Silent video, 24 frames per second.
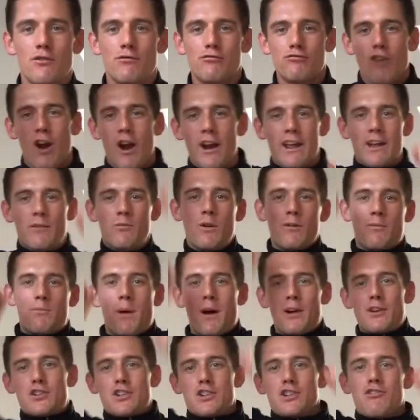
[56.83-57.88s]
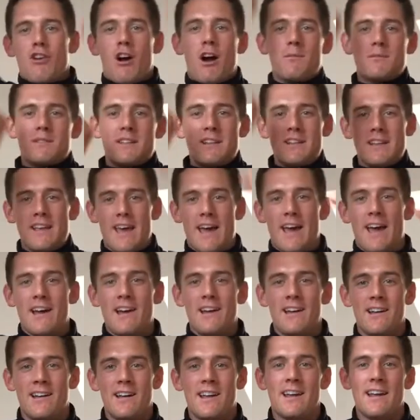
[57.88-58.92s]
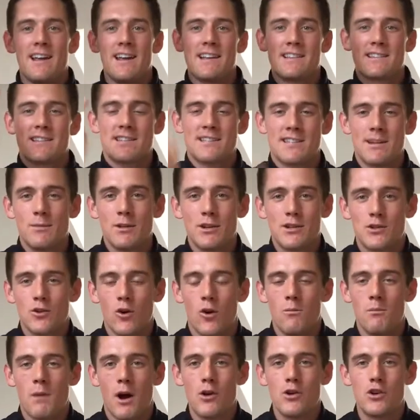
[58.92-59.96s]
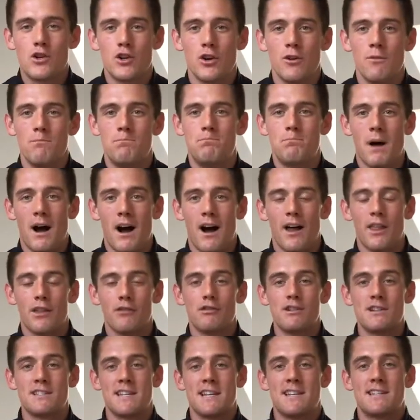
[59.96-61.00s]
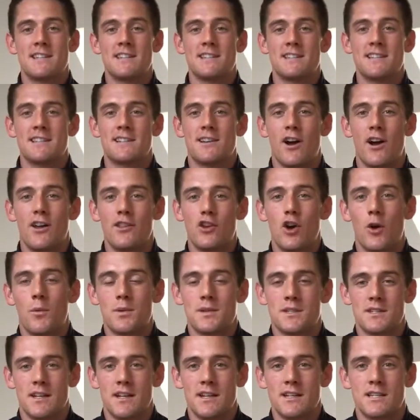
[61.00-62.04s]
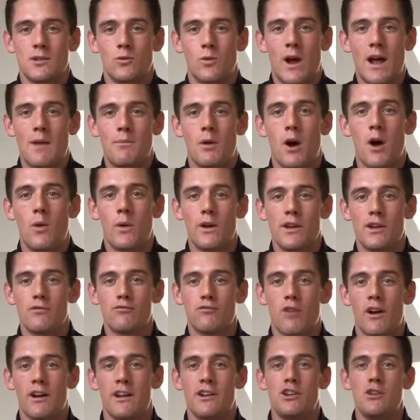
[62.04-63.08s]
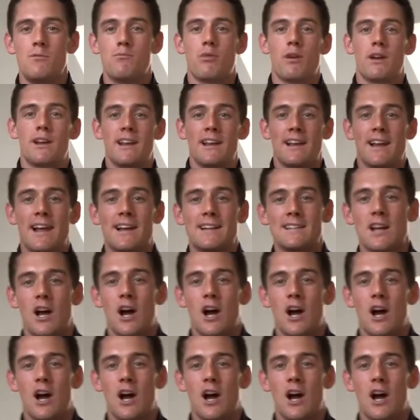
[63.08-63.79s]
of running with punching your arms in the air. It's a similar sort of motion, but the resistance is going the opposite. So whereby when you're running, you bring your legs